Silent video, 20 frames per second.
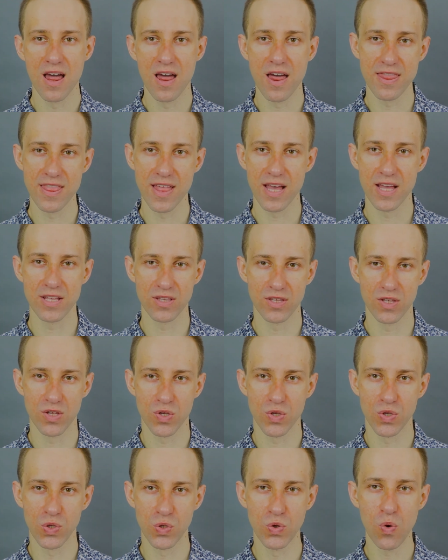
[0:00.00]
then
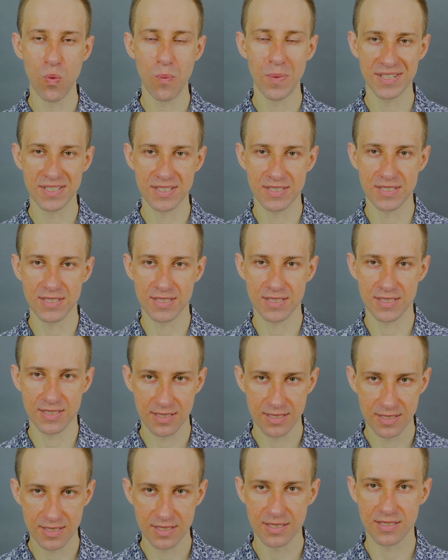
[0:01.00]
you may
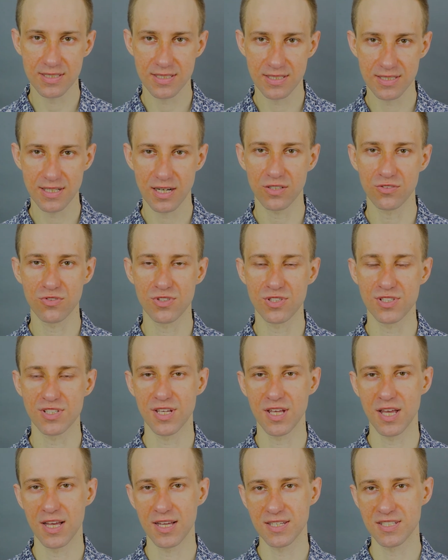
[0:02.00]
start to see